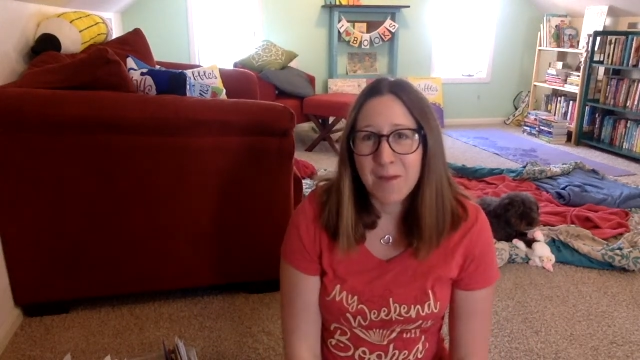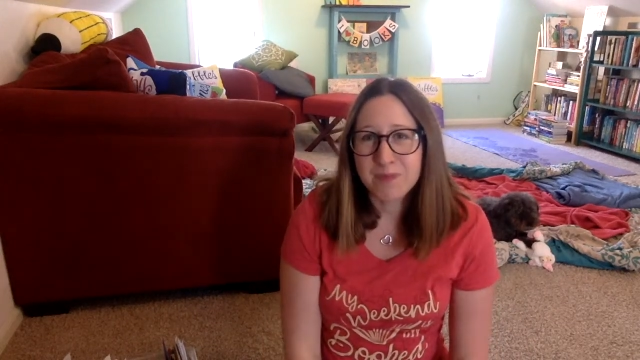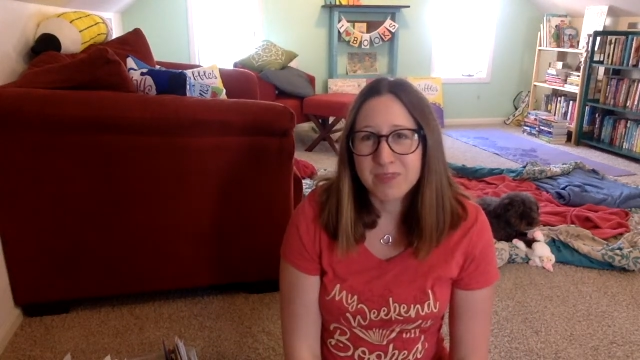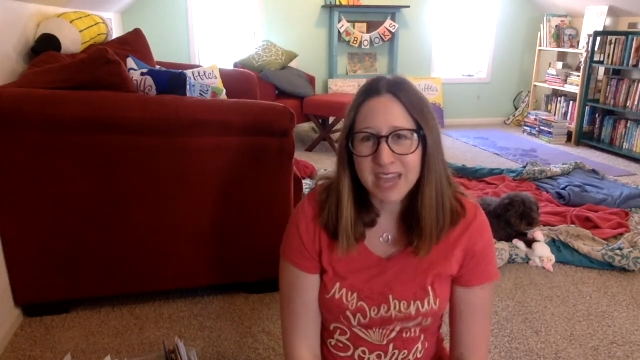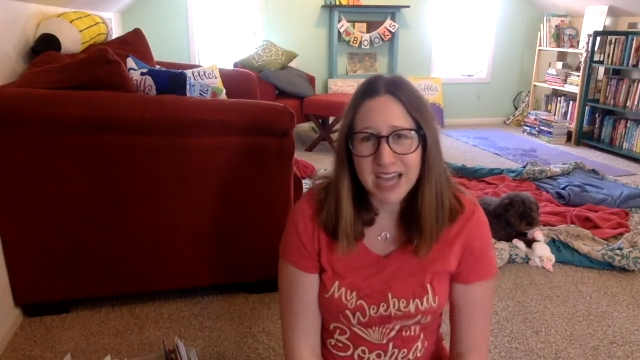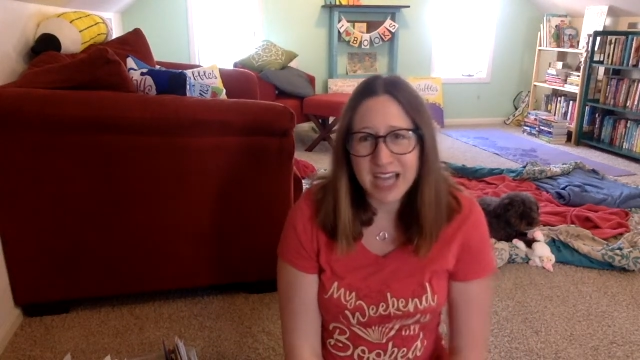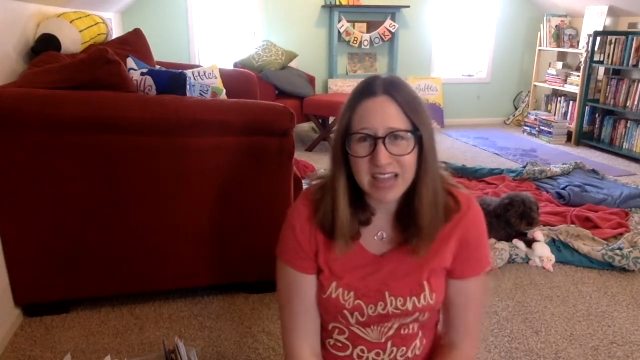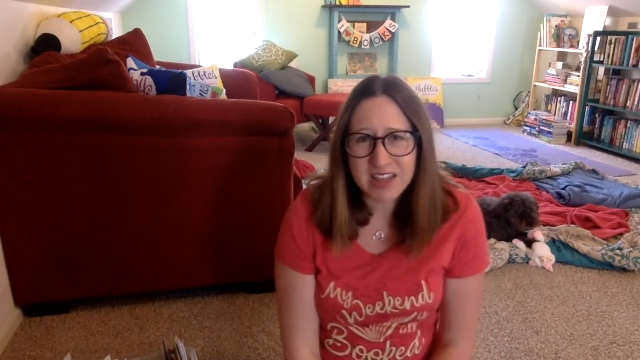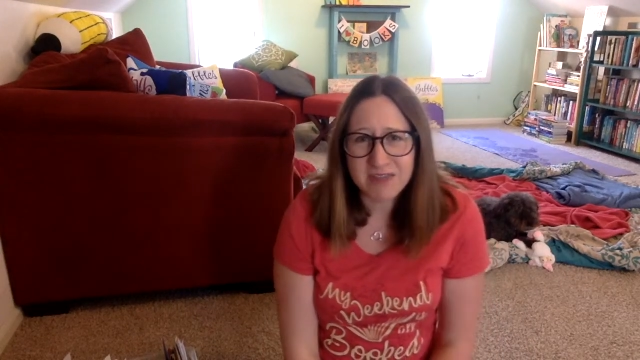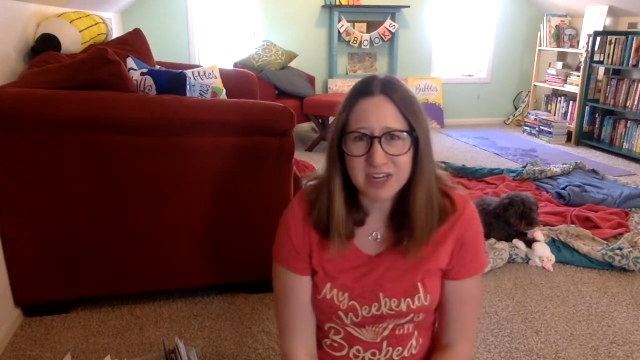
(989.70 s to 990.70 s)
Yeah, I
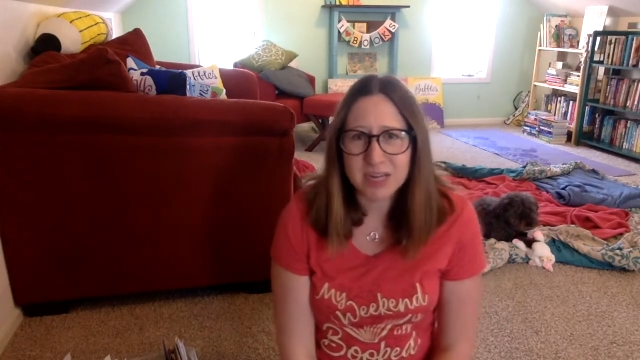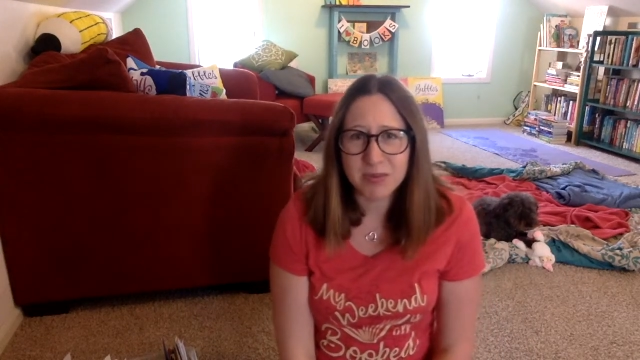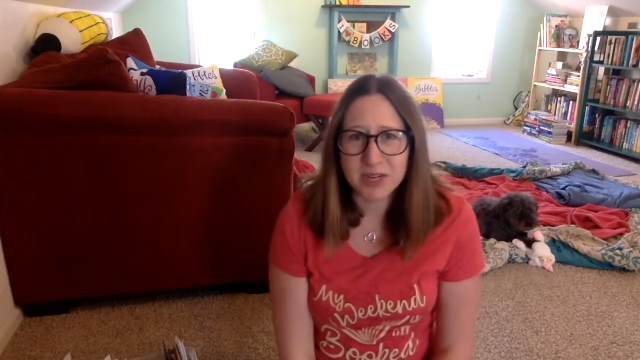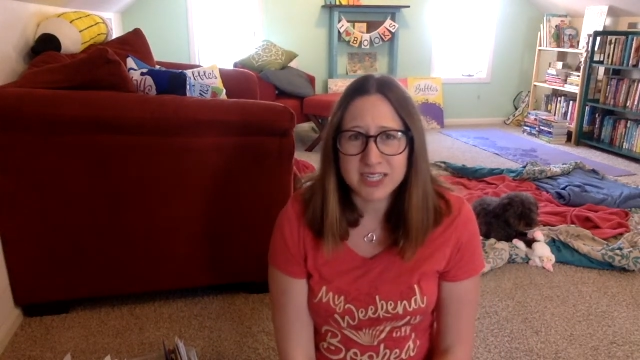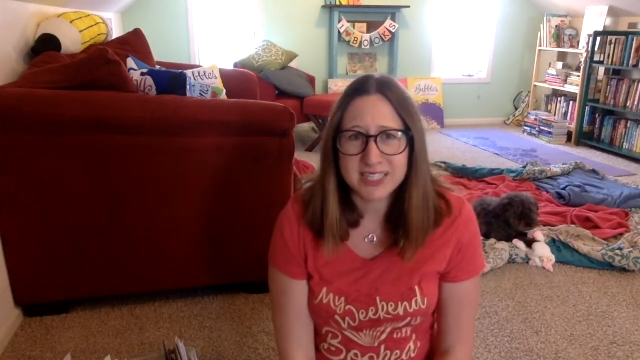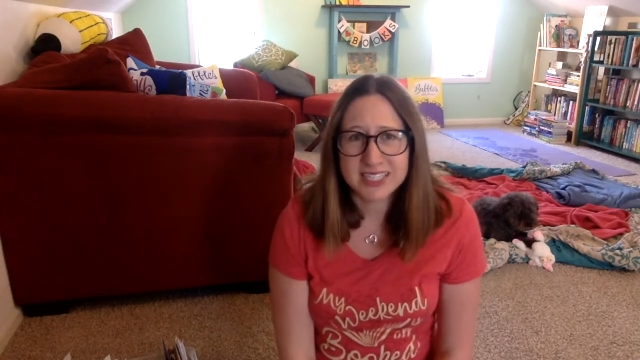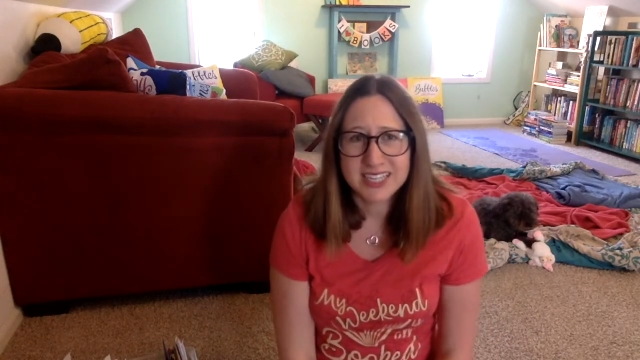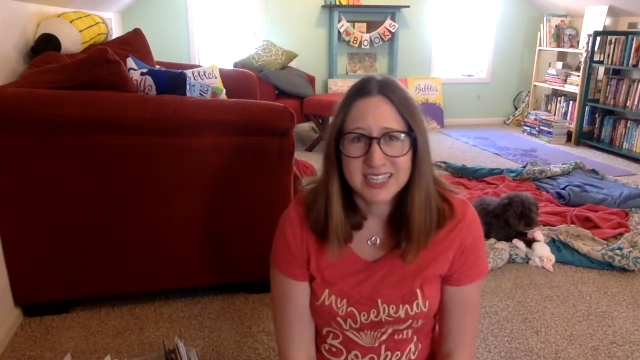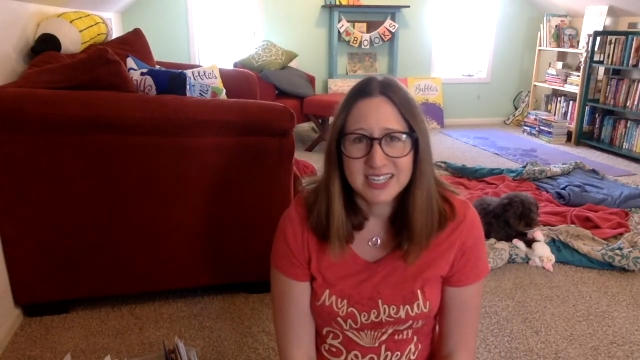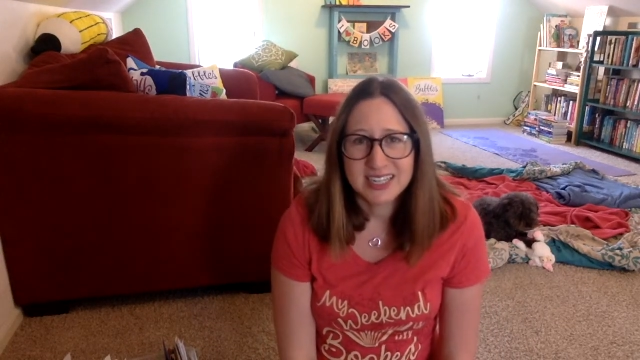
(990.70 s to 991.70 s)
love reading books
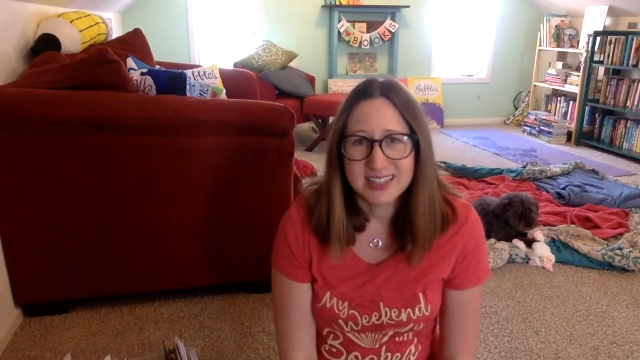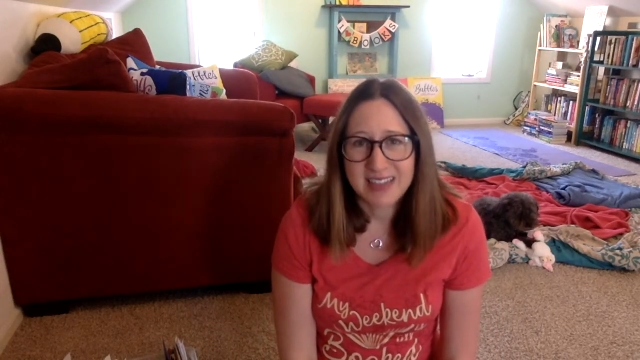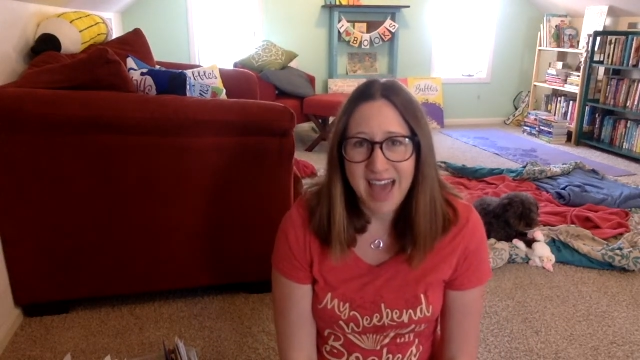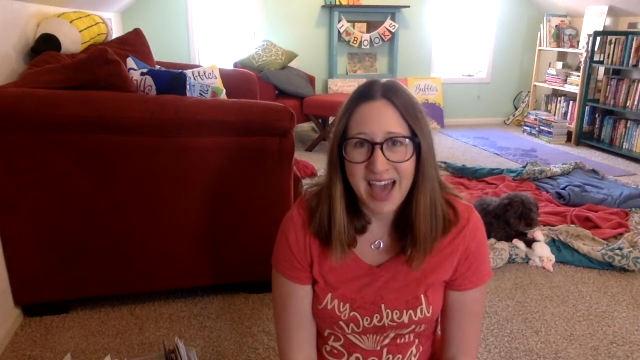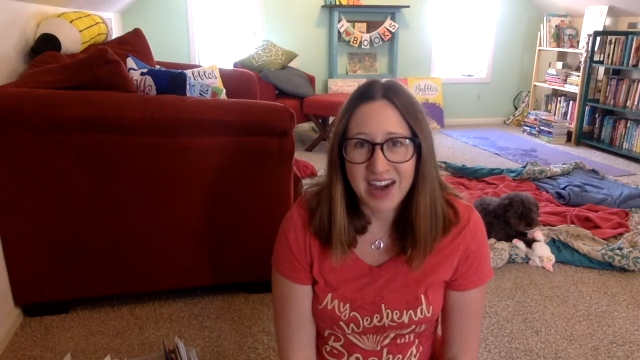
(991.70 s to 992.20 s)
that